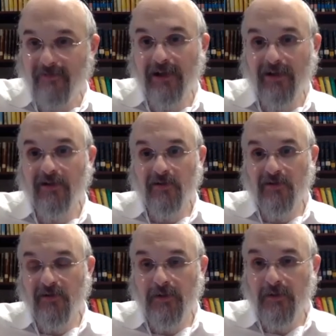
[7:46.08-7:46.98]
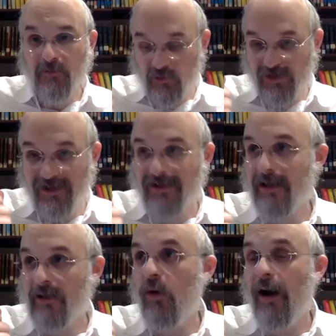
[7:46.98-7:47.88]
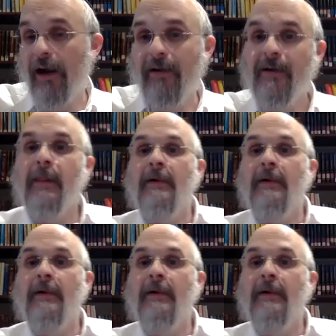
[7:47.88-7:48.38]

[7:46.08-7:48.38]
Right? Which we'll see in a second why.